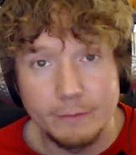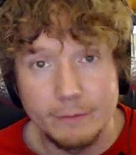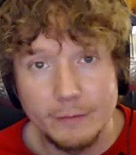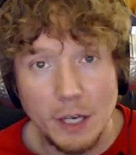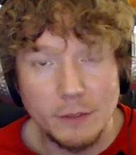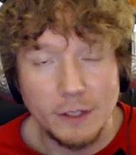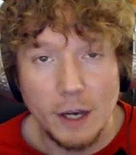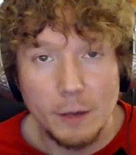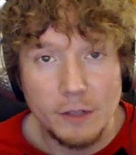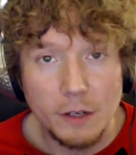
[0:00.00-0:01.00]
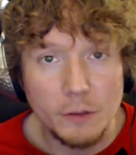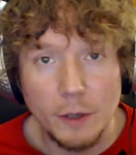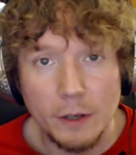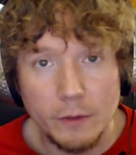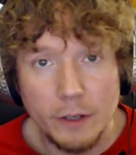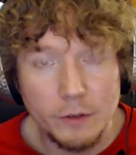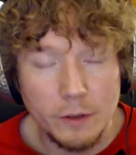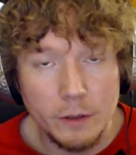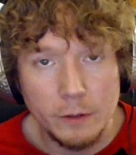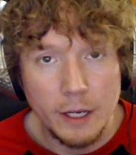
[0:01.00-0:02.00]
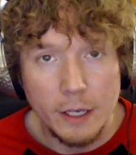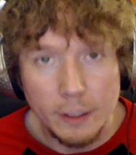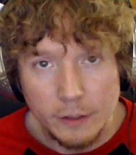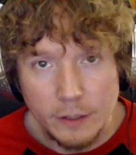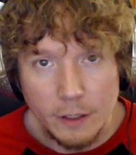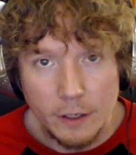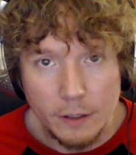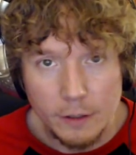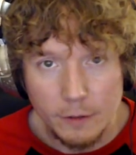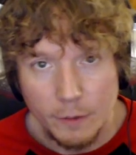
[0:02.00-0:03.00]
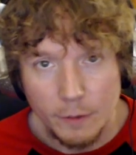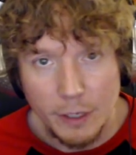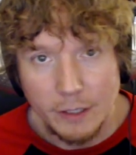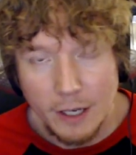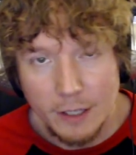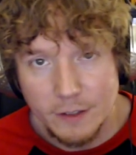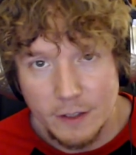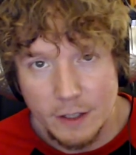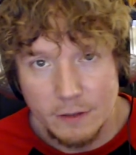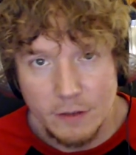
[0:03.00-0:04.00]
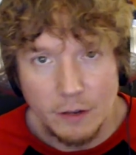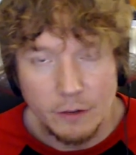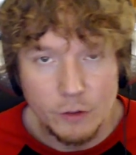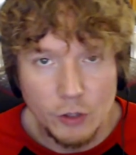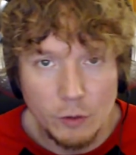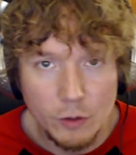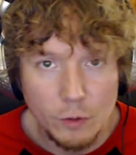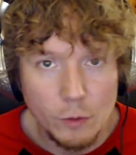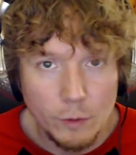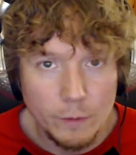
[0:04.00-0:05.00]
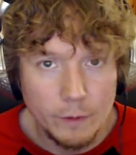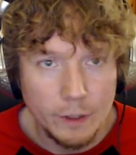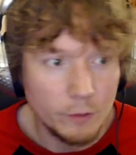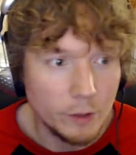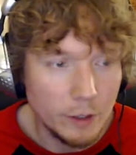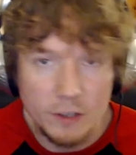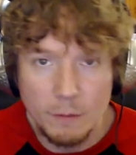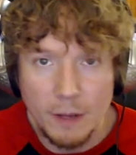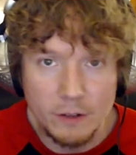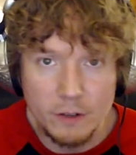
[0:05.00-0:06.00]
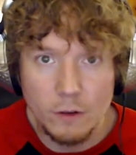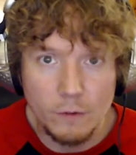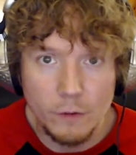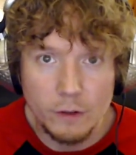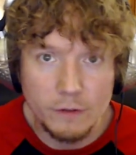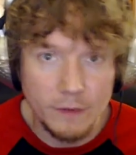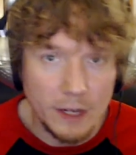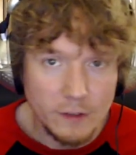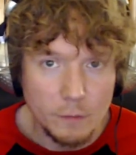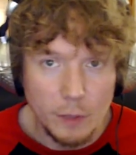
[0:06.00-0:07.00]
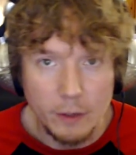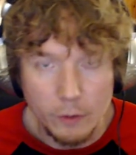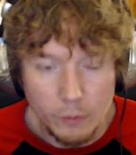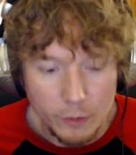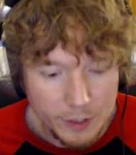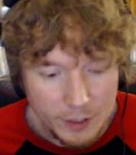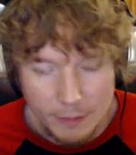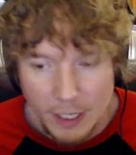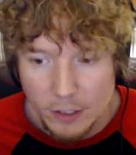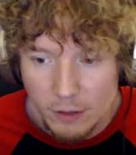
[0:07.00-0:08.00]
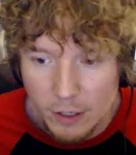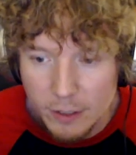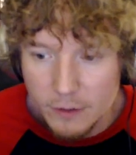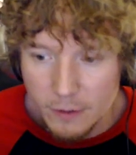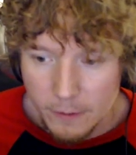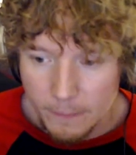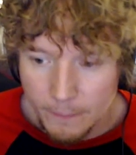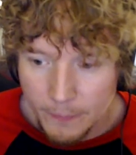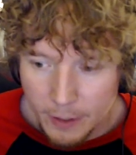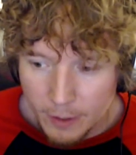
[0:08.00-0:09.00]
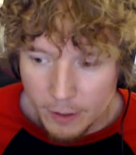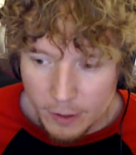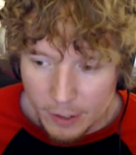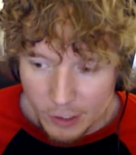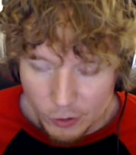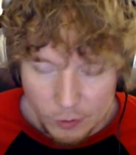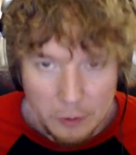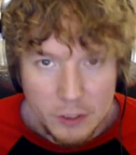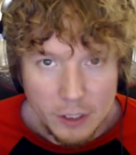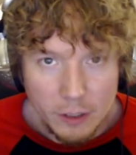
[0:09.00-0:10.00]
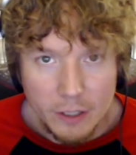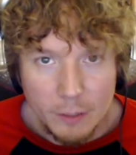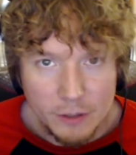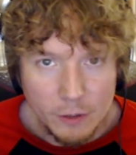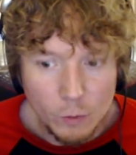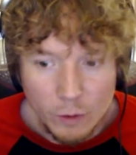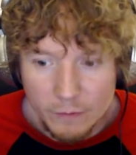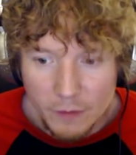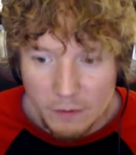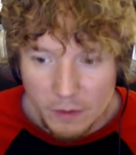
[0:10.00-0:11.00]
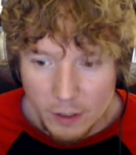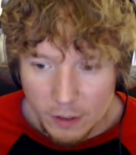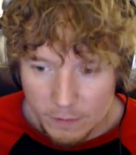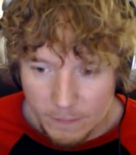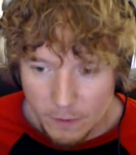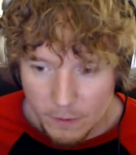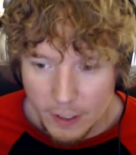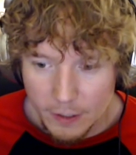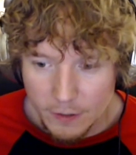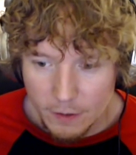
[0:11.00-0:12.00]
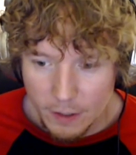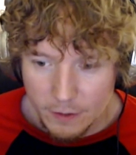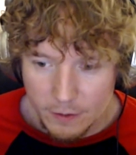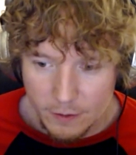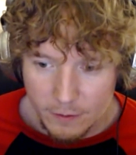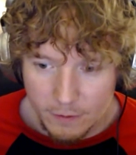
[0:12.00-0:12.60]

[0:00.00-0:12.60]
Capes and Commentaries, Beyond Retro, and the podcast that Tyler and Joe do in regards to Masters of the Universe, Fans of Power, which, man, you guys are encroaching on episode 150 for that. So that's...